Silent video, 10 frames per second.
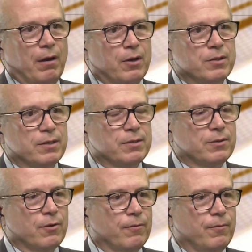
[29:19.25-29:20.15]
consists
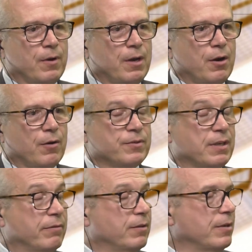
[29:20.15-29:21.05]
of
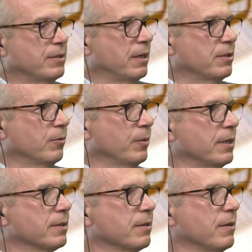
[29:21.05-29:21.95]
7 residential
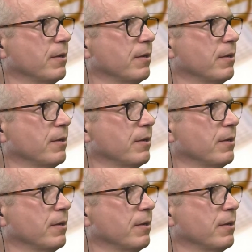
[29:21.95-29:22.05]
weeks.